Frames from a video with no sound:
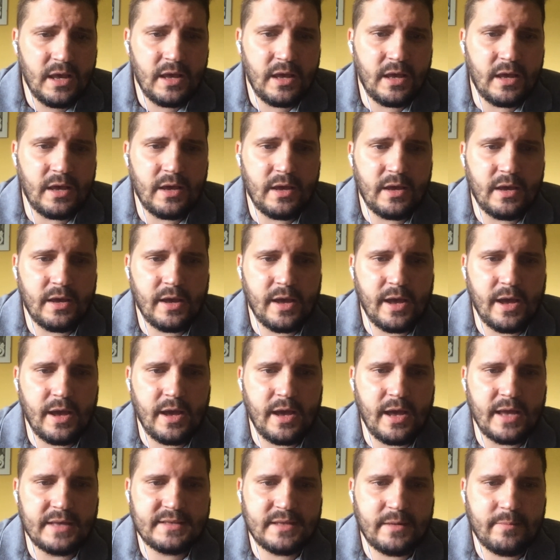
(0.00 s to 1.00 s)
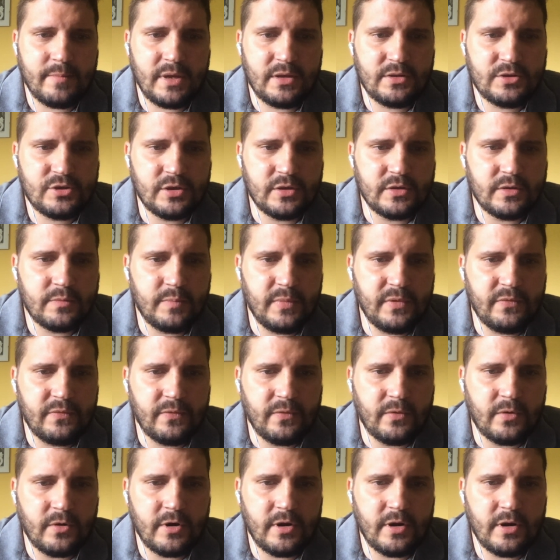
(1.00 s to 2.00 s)
As I mentioned
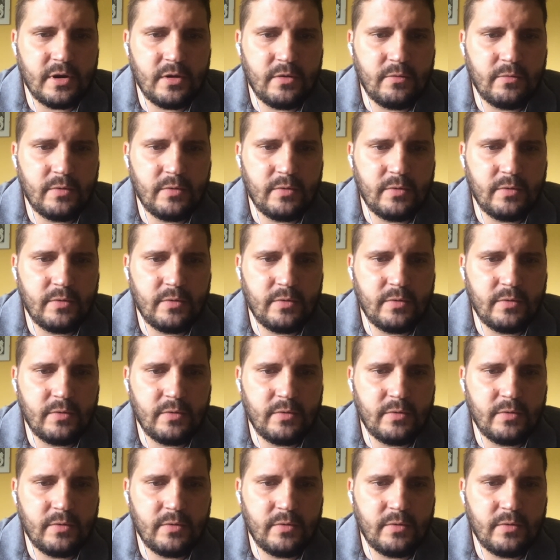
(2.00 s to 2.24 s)
before,